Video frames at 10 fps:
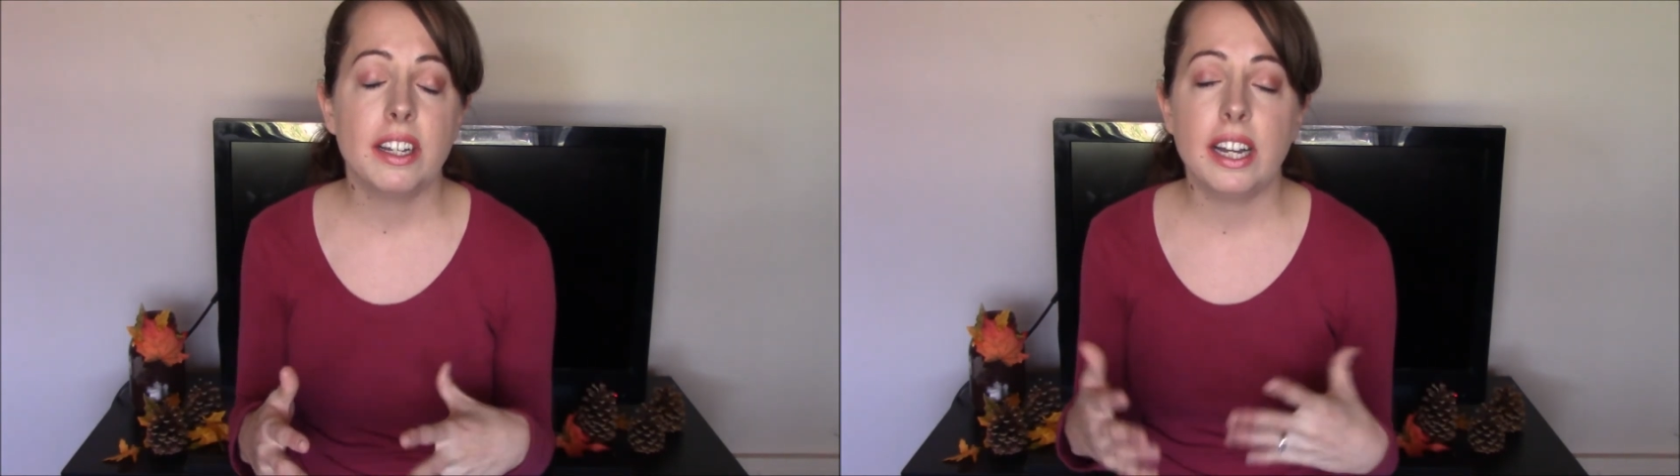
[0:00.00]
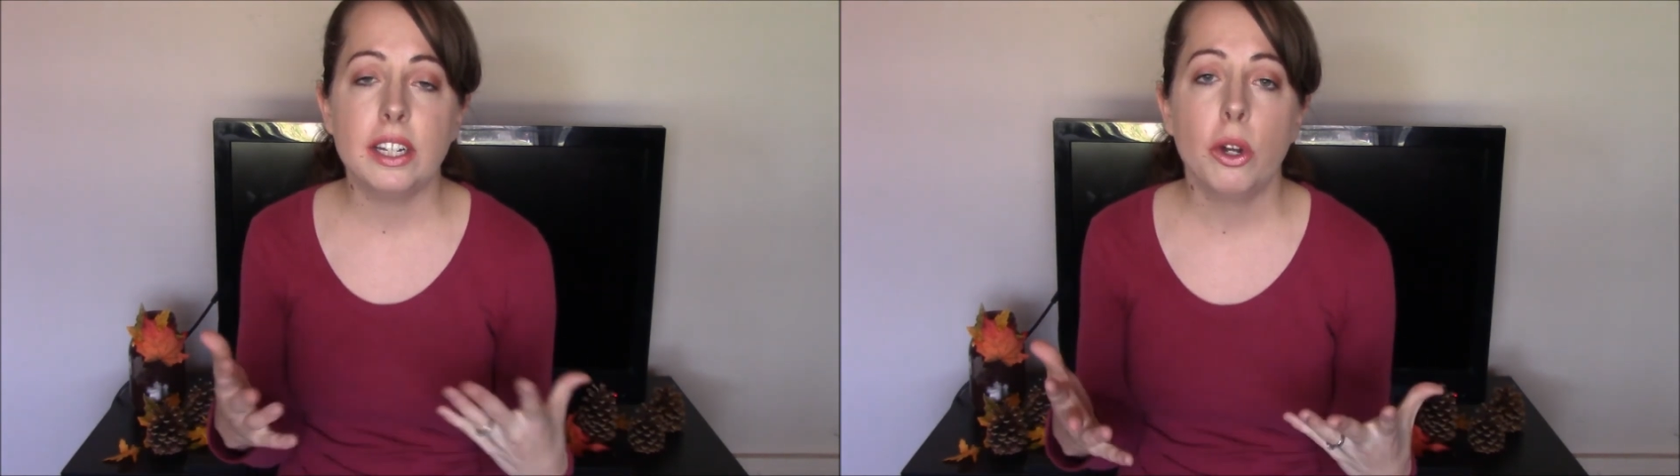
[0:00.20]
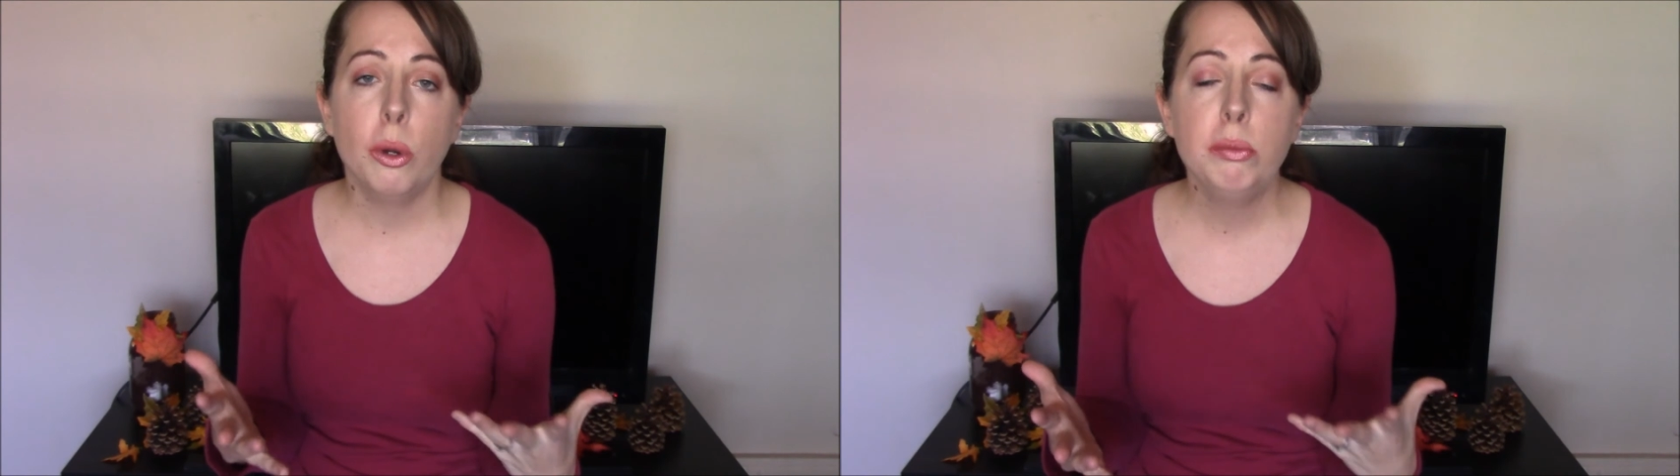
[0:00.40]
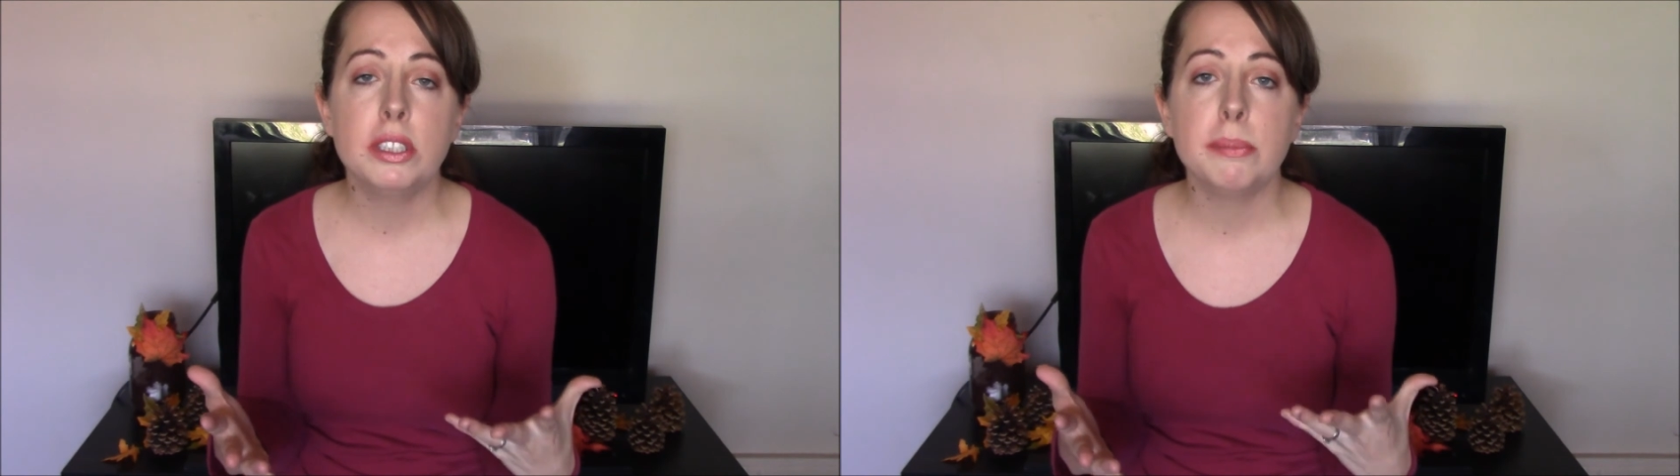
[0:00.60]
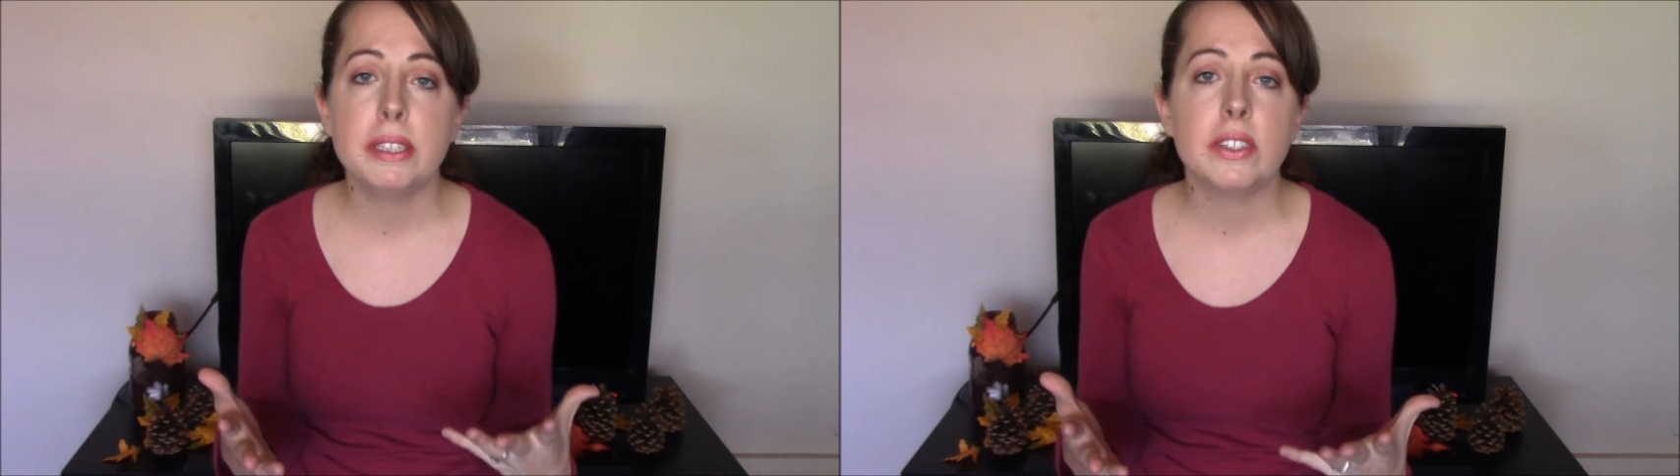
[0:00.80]
I hope
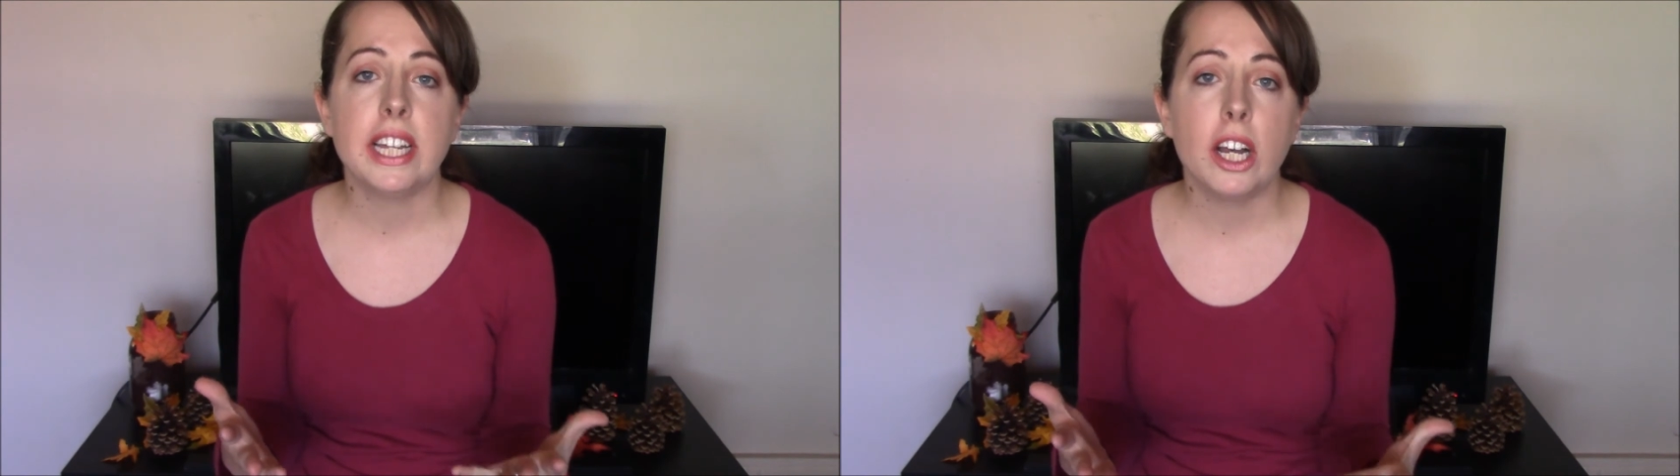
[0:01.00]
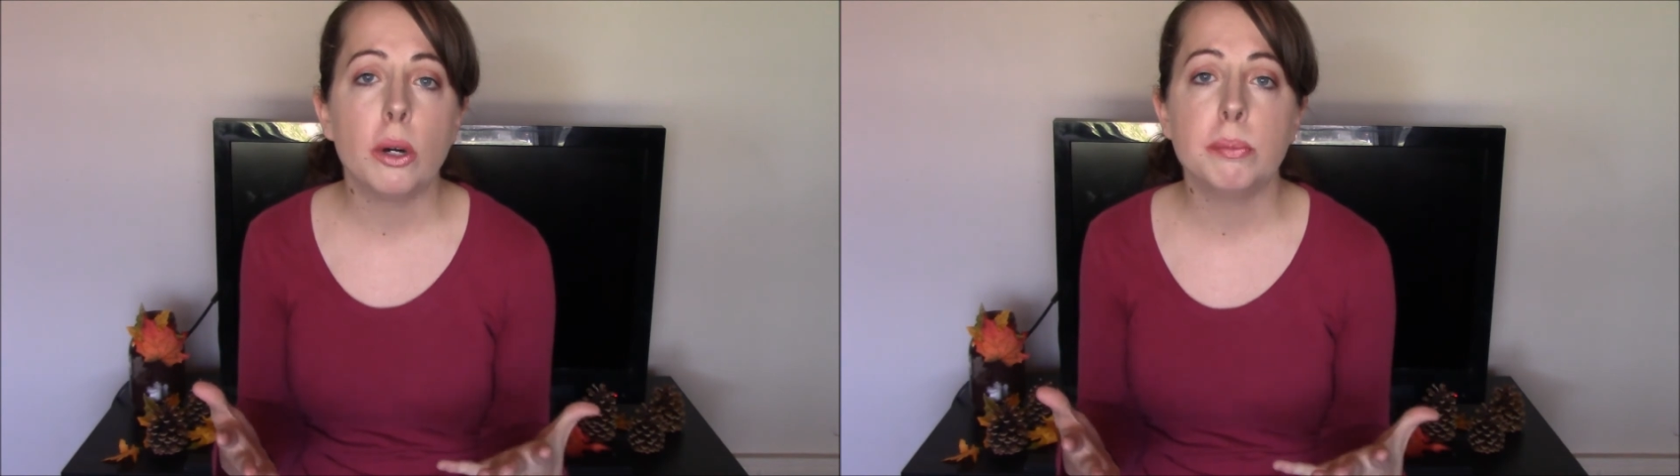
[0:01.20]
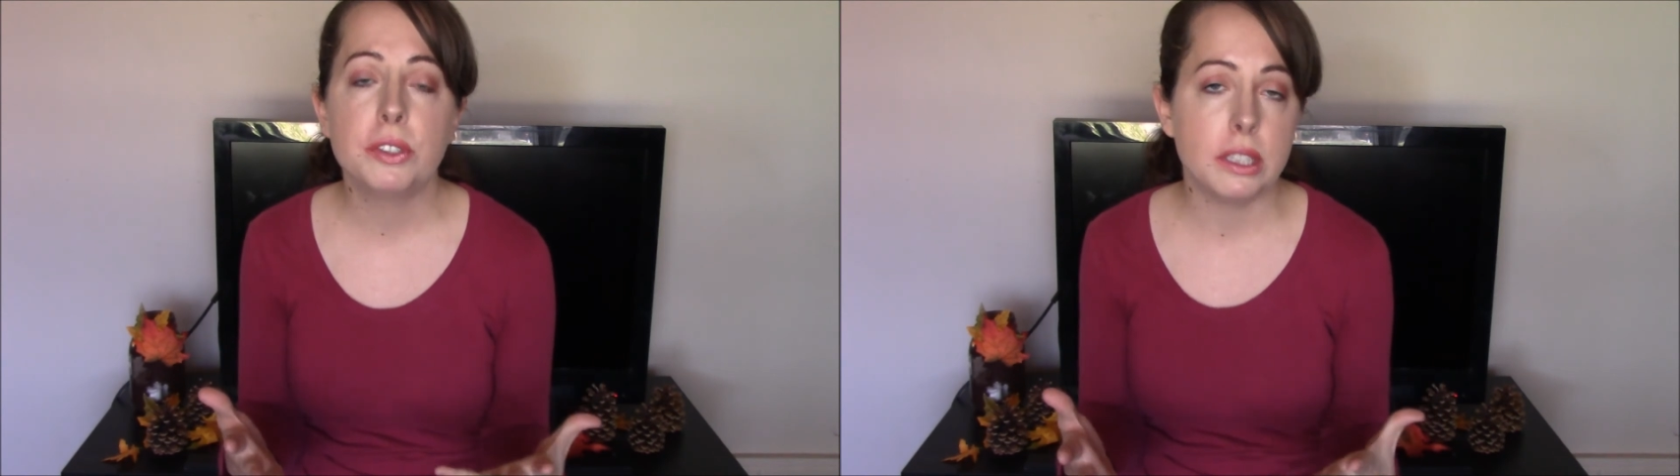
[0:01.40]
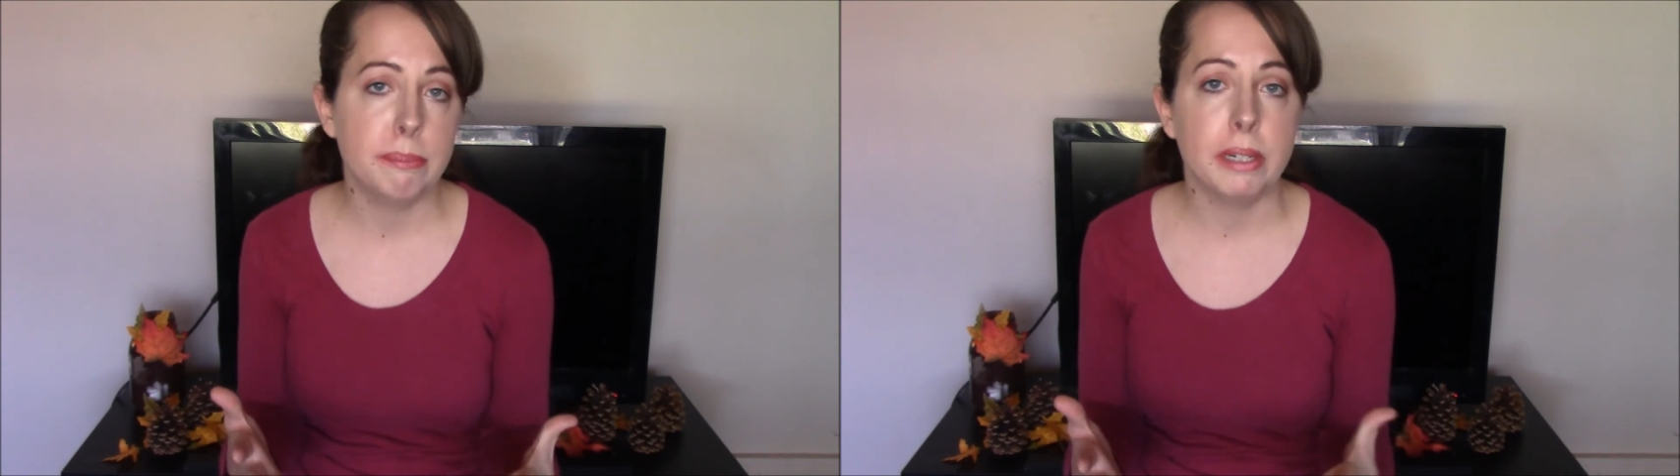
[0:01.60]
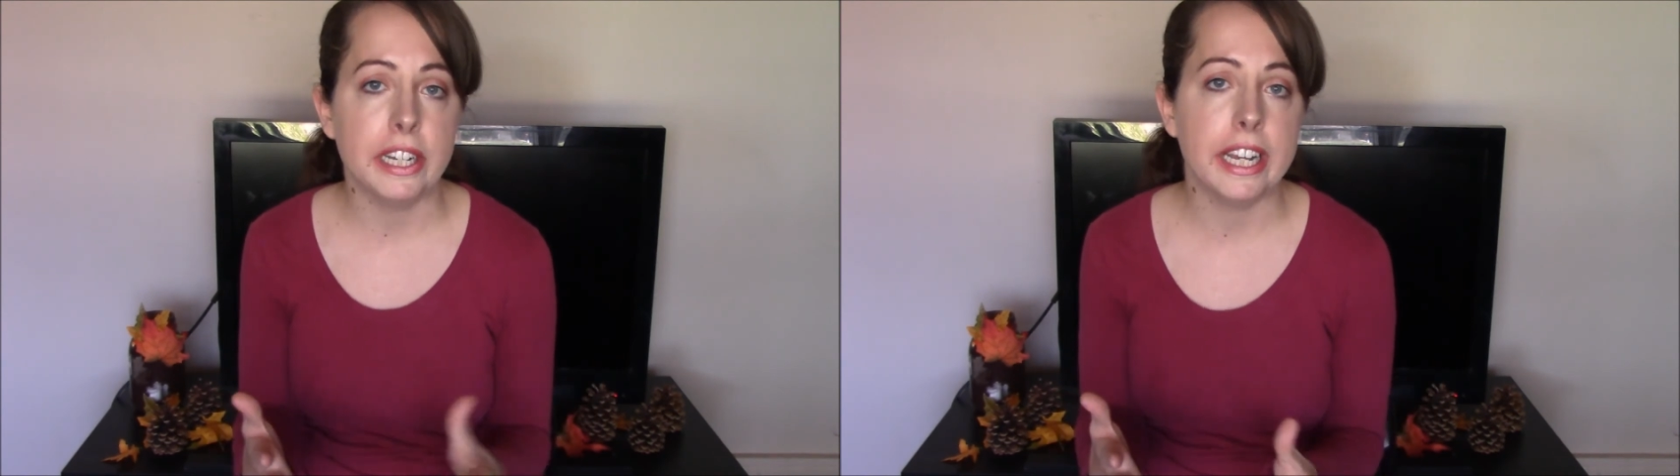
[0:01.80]
to be able to help
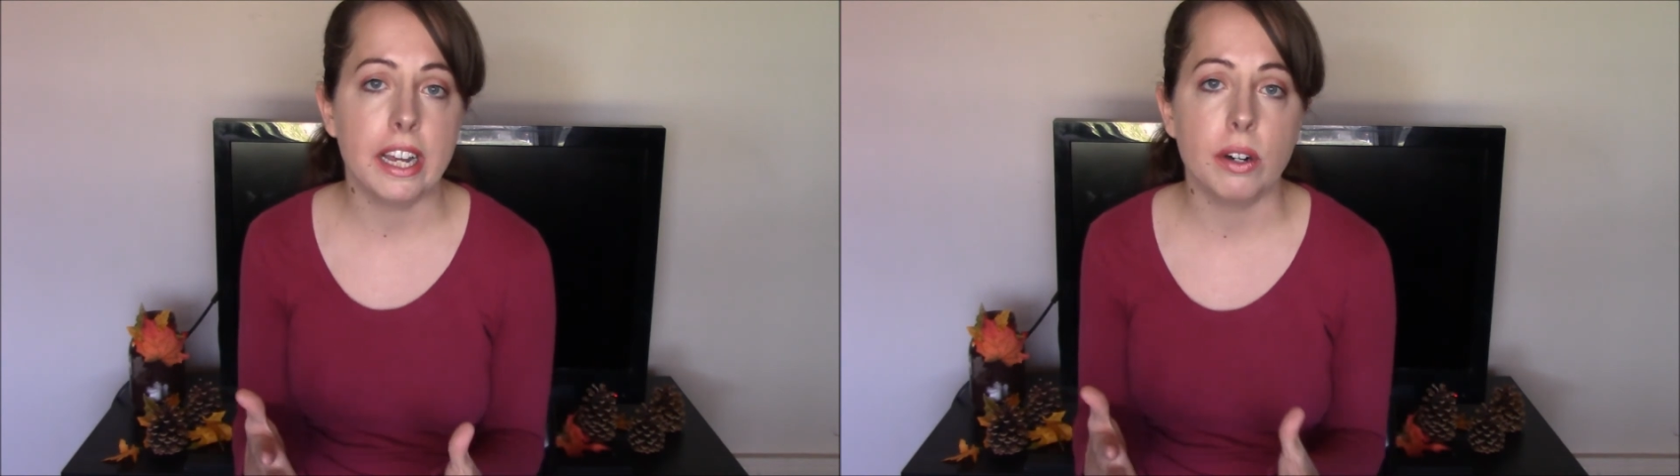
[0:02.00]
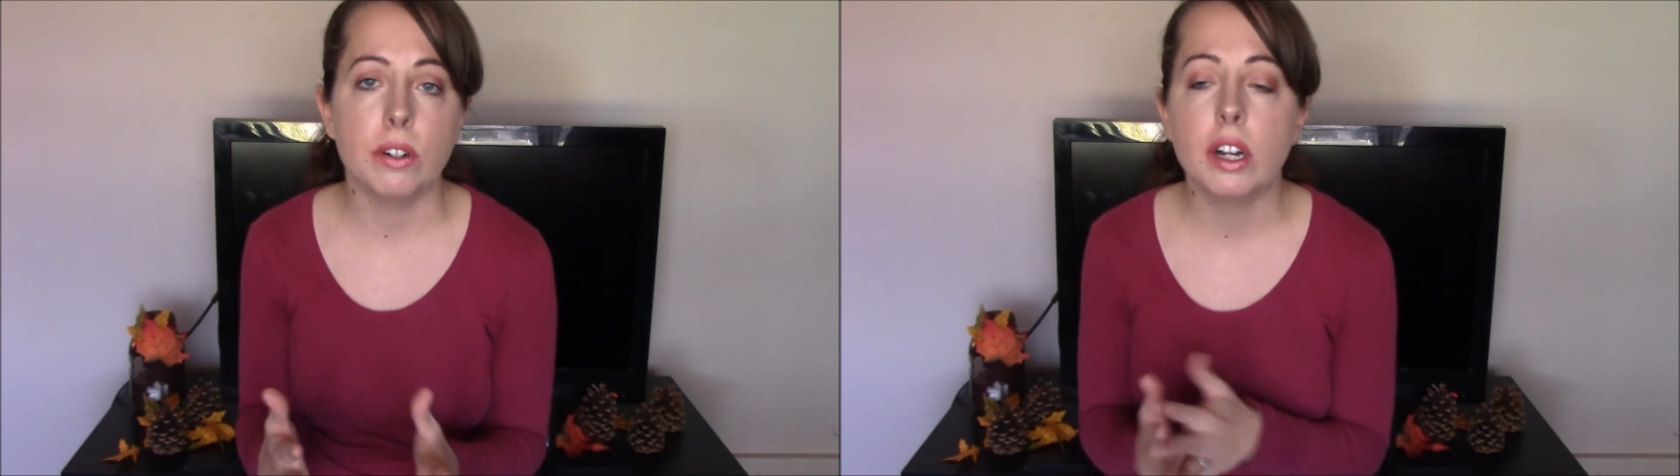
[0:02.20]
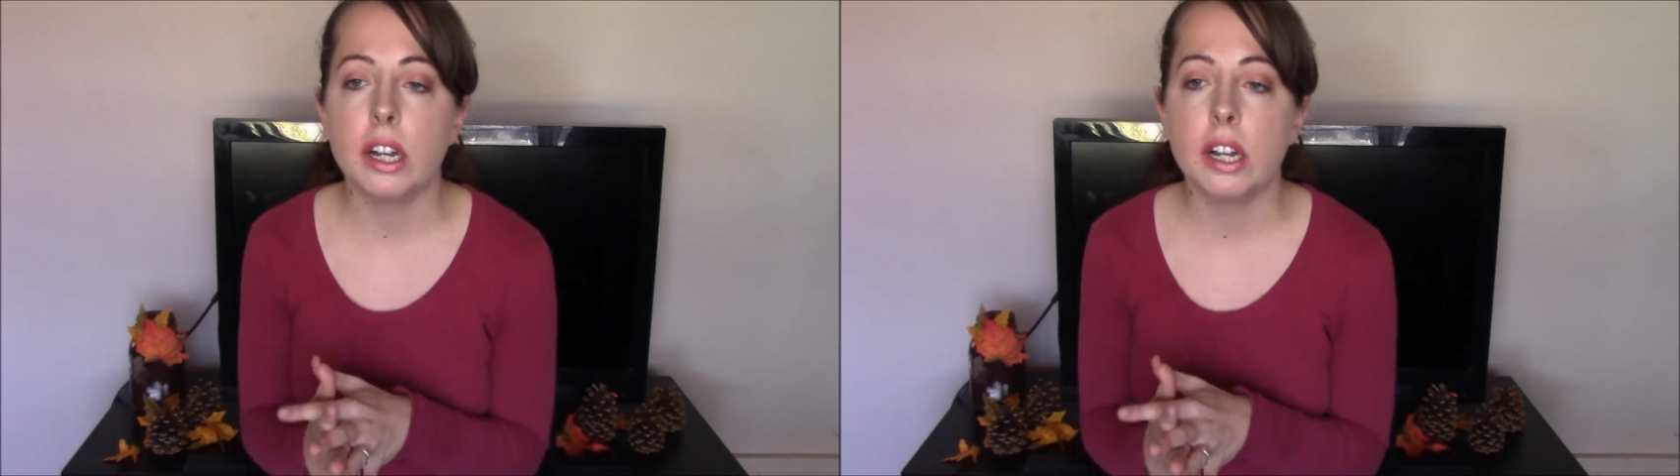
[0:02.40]
somebody out.